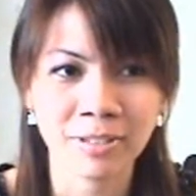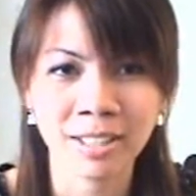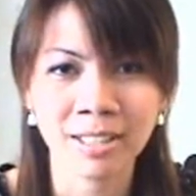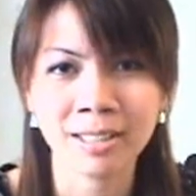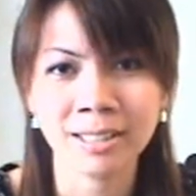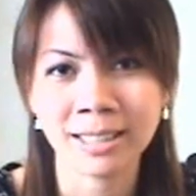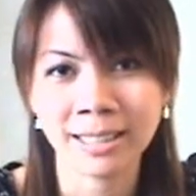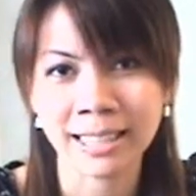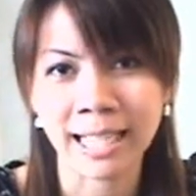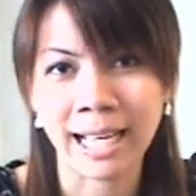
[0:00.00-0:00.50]

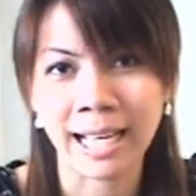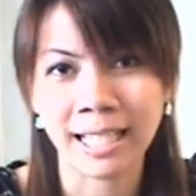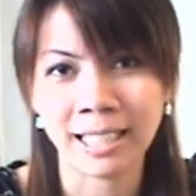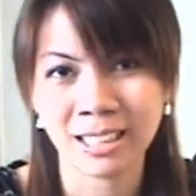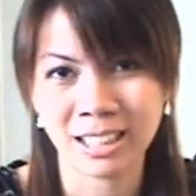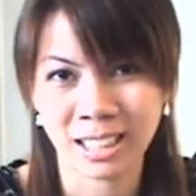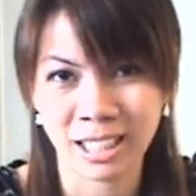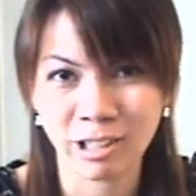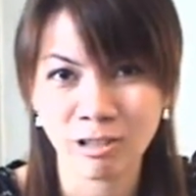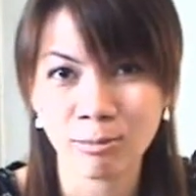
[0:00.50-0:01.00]
feel
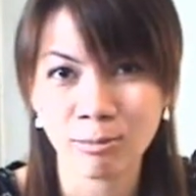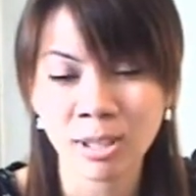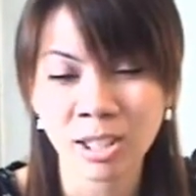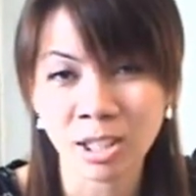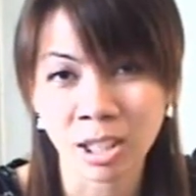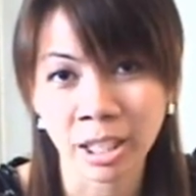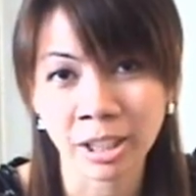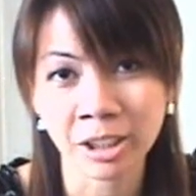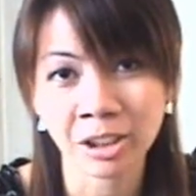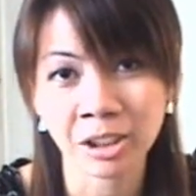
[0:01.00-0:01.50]
sad, give
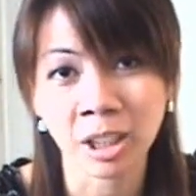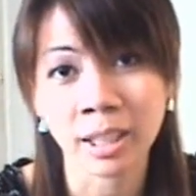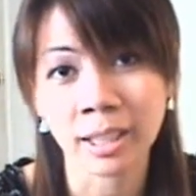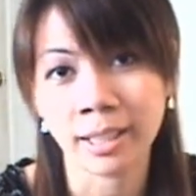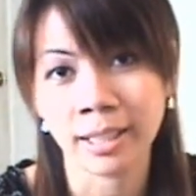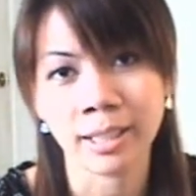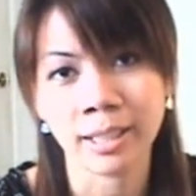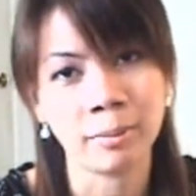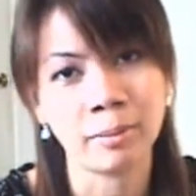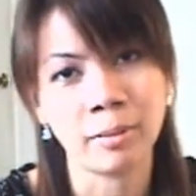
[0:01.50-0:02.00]
me dark
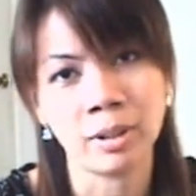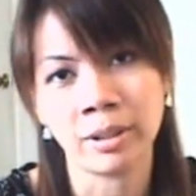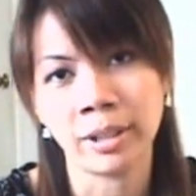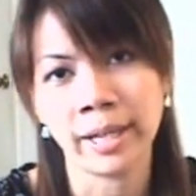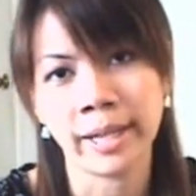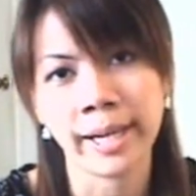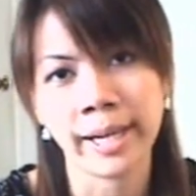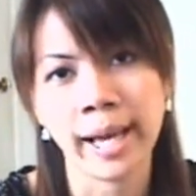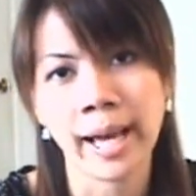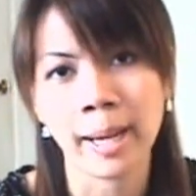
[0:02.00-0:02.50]
chocolate, I'm
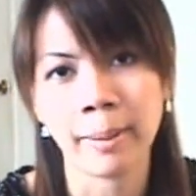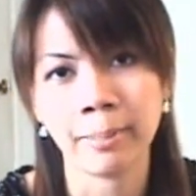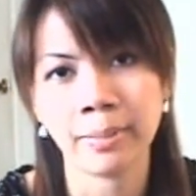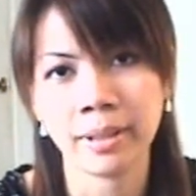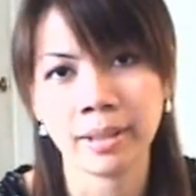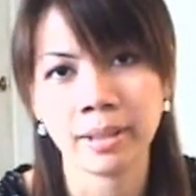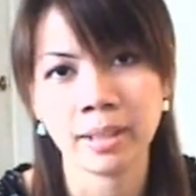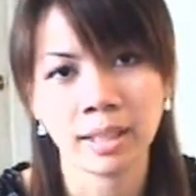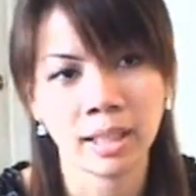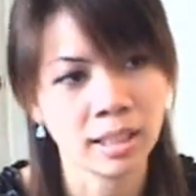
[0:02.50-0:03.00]
already happy.
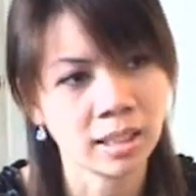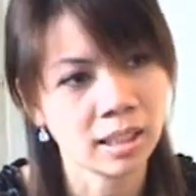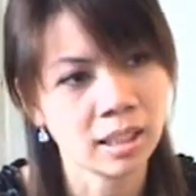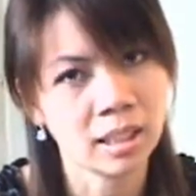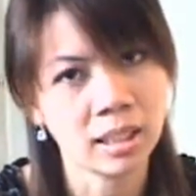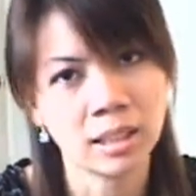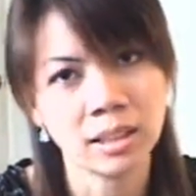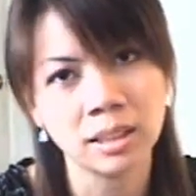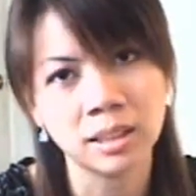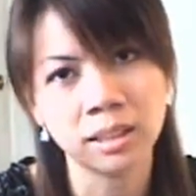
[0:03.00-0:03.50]
Like
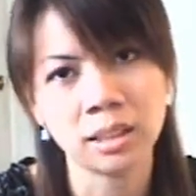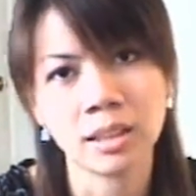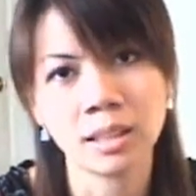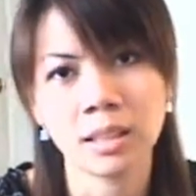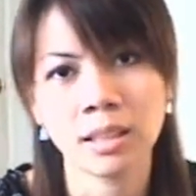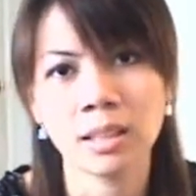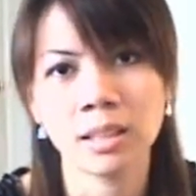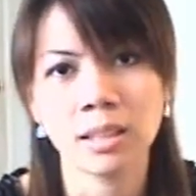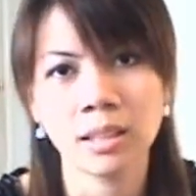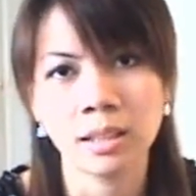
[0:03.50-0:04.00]

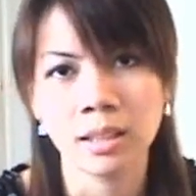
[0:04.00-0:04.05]
instant